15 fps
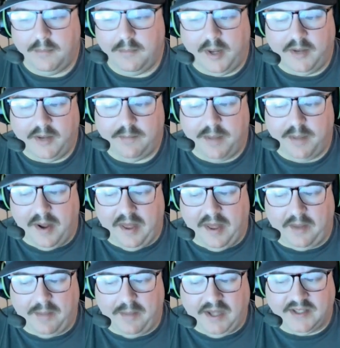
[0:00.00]
But I
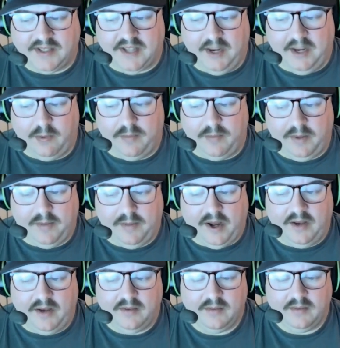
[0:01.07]
think Penn State would be
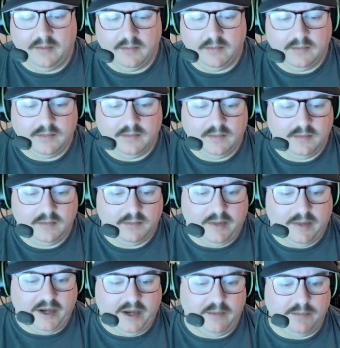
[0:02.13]
my
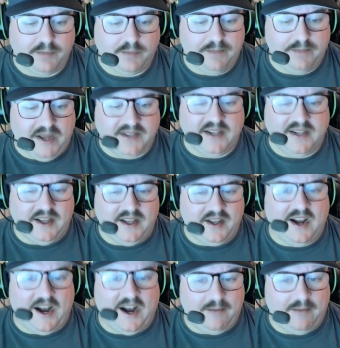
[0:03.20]
Penn State in the
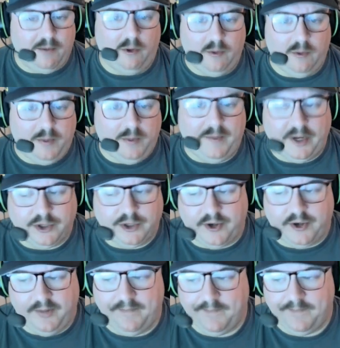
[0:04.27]
Cotton Bowl would be my
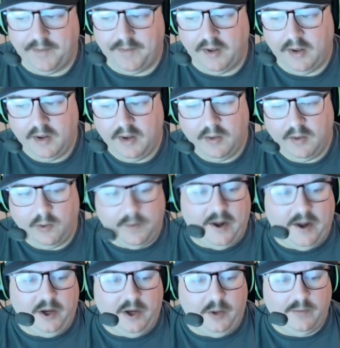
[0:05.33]
dream. What
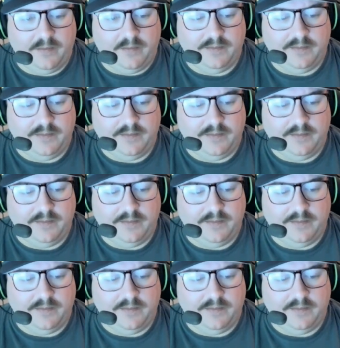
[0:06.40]
about you?